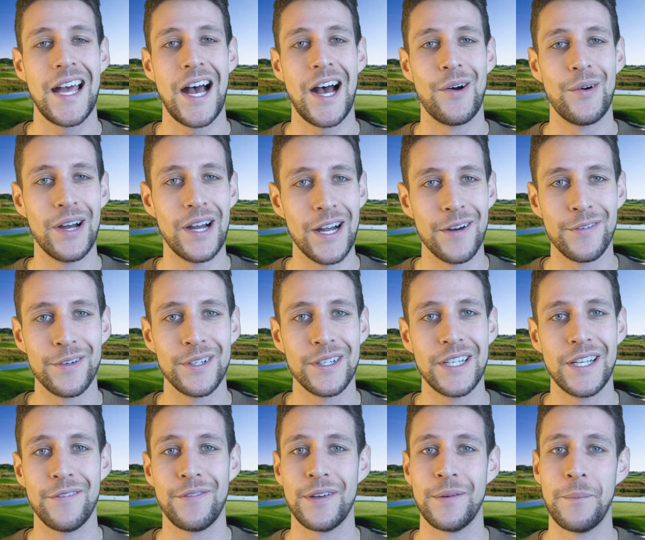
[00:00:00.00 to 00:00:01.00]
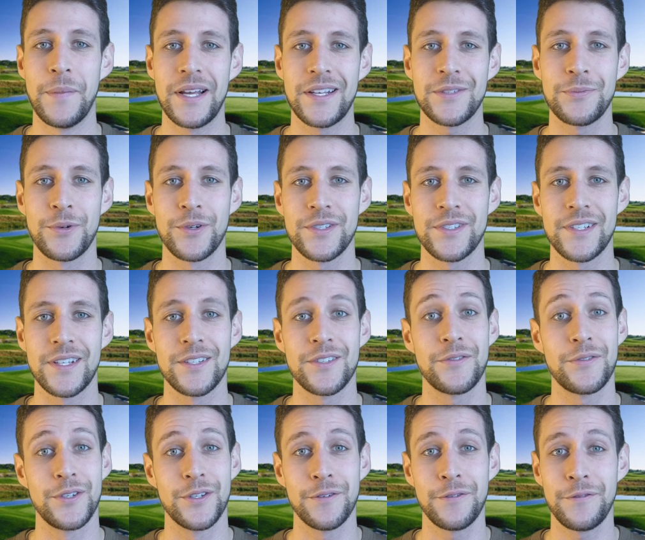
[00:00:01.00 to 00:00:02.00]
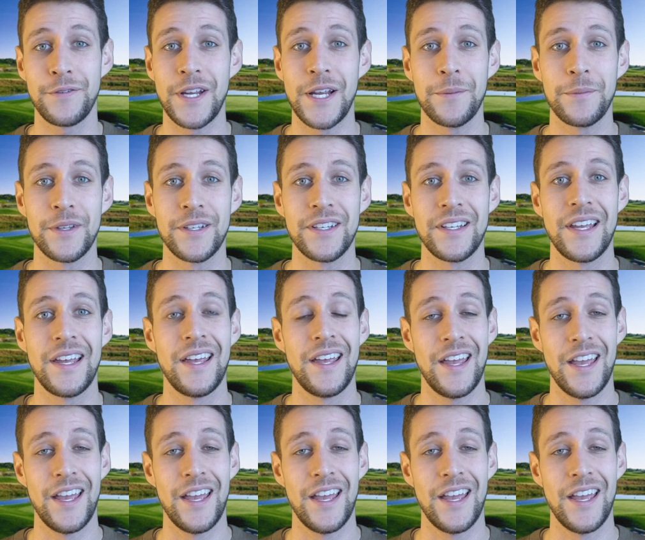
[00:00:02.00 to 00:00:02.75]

However, if it makes more sense for your family